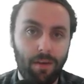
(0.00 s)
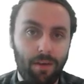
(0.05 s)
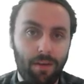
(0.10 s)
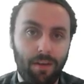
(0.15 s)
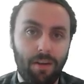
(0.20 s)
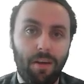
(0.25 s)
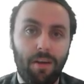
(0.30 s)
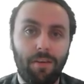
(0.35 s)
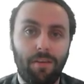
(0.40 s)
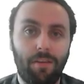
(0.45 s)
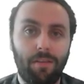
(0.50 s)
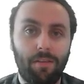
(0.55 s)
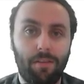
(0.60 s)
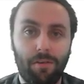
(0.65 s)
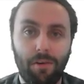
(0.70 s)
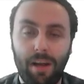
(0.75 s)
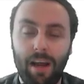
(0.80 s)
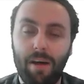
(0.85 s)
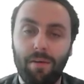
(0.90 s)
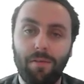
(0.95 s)

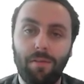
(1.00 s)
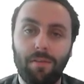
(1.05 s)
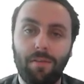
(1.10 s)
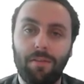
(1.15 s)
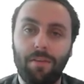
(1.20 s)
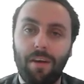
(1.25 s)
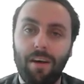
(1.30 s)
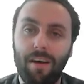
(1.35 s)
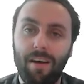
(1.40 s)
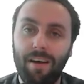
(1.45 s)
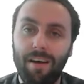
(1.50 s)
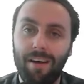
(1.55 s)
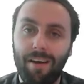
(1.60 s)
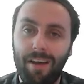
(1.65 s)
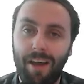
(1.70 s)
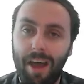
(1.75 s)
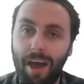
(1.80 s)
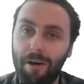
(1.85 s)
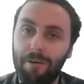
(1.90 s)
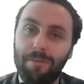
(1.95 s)
your account's
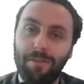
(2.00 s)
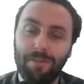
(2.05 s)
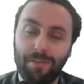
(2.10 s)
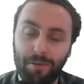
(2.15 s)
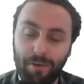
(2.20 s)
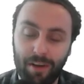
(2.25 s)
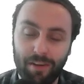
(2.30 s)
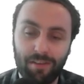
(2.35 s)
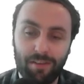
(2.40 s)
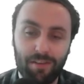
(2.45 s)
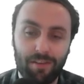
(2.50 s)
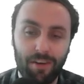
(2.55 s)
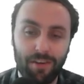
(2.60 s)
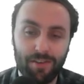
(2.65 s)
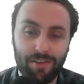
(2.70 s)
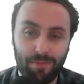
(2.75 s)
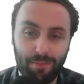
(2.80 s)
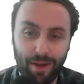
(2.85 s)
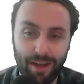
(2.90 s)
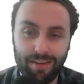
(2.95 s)
health is at risk. So
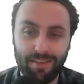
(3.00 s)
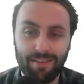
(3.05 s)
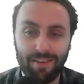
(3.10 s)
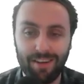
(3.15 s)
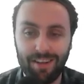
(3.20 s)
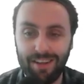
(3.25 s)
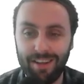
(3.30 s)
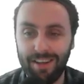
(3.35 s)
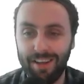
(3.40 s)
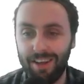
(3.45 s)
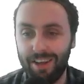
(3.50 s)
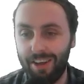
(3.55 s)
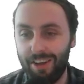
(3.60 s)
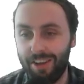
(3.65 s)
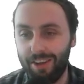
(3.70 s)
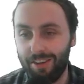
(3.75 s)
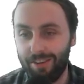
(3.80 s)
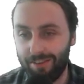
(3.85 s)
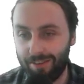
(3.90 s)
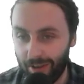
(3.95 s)
just basically
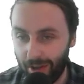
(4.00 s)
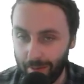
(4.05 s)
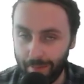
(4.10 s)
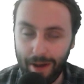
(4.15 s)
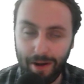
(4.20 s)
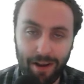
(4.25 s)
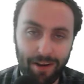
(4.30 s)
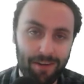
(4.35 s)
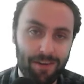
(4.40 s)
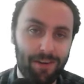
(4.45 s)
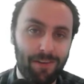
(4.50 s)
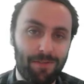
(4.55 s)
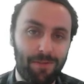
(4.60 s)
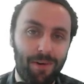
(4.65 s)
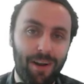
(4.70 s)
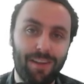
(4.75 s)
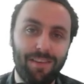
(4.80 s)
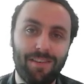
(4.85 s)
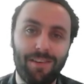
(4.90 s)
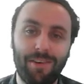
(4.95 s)
don't bet on anything that's
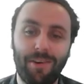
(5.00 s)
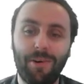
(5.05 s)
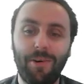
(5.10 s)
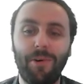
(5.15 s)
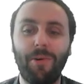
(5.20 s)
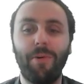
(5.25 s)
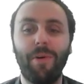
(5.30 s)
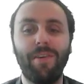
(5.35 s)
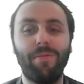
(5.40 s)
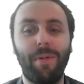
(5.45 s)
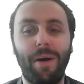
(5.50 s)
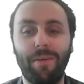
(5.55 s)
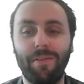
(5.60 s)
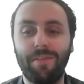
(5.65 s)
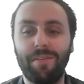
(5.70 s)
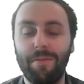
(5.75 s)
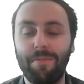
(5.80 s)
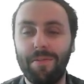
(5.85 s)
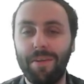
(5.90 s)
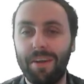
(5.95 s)
red. Always bet on
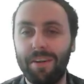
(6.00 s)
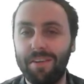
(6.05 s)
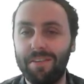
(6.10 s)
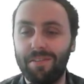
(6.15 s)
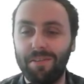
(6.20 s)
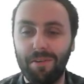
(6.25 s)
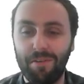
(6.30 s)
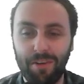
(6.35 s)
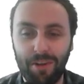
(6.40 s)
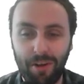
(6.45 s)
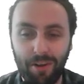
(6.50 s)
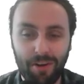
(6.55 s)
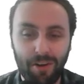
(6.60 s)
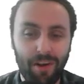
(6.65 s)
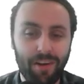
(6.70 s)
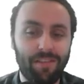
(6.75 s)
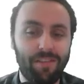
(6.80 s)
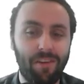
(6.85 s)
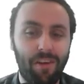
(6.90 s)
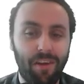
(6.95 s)
something that's sort of
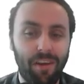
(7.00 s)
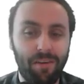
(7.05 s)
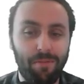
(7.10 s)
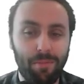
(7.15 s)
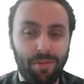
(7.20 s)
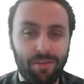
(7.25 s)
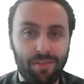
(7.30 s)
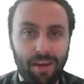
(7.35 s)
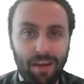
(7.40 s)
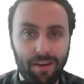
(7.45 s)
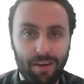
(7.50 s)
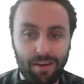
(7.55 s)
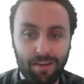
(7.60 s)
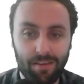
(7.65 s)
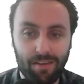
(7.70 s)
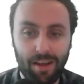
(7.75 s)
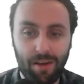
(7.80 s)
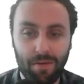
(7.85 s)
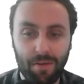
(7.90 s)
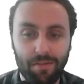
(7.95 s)
99%
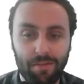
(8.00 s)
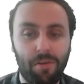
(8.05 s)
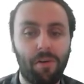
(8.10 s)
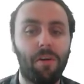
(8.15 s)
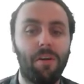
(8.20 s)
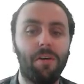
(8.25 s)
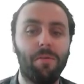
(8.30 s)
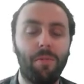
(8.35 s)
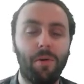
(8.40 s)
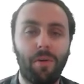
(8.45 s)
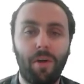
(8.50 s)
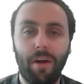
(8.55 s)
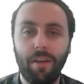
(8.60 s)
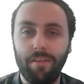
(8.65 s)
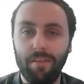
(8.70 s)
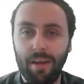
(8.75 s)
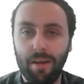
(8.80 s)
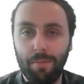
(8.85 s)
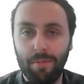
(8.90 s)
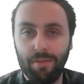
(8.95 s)
down this column or
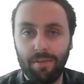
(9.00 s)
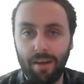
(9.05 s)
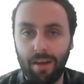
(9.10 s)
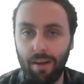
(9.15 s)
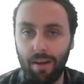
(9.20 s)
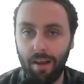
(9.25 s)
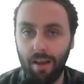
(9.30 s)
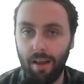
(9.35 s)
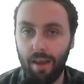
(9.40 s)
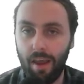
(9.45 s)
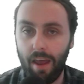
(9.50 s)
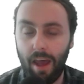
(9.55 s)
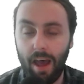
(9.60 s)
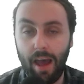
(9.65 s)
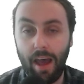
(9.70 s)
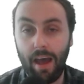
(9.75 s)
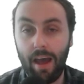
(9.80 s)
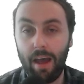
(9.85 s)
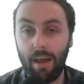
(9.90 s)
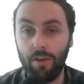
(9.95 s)
98%,
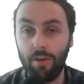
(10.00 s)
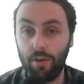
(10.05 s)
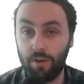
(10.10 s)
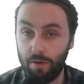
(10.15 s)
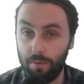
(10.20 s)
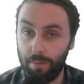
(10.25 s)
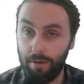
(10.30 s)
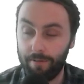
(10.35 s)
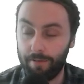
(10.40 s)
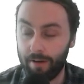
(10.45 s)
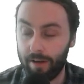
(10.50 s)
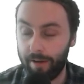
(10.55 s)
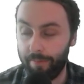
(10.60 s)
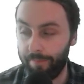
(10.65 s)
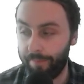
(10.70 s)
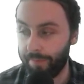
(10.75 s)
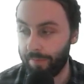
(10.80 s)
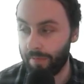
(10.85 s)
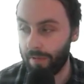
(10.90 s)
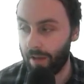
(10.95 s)
and you should be
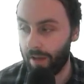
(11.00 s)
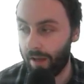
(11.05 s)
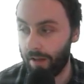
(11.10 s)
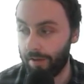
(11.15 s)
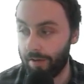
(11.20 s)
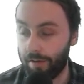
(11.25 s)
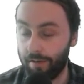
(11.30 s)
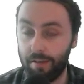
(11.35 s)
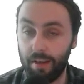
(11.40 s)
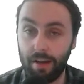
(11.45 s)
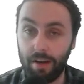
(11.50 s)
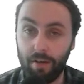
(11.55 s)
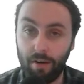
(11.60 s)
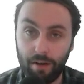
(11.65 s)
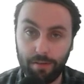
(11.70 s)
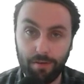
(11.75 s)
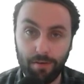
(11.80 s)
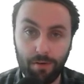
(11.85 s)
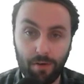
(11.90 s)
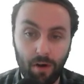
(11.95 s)
fine. As you can see, there
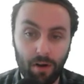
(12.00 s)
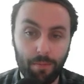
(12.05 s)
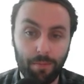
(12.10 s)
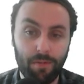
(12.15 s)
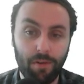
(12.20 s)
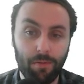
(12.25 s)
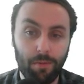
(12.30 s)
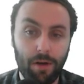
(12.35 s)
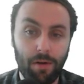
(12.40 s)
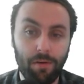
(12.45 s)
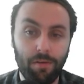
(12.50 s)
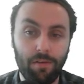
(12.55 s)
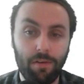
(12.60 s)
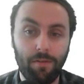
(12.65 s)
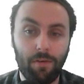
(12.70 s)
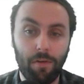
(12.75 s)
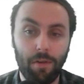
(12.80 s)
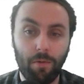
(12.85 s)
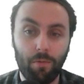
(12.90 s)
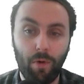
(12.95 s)
are 2 columns as well. So
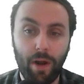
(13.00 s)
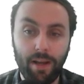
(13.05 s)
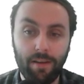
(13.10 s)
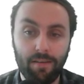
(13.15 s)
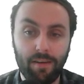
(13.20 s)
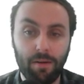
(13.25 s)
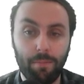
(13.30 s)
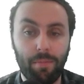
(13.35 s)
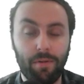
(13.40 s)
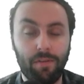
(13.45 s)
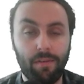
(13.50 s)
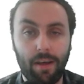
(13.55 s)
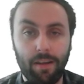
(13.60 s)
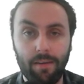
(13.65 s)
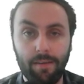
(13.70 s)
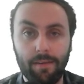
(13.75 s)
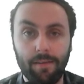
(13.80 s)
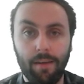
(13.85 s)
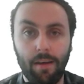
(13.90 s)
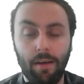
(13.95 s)
you've got the rating
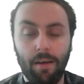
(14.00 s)
percent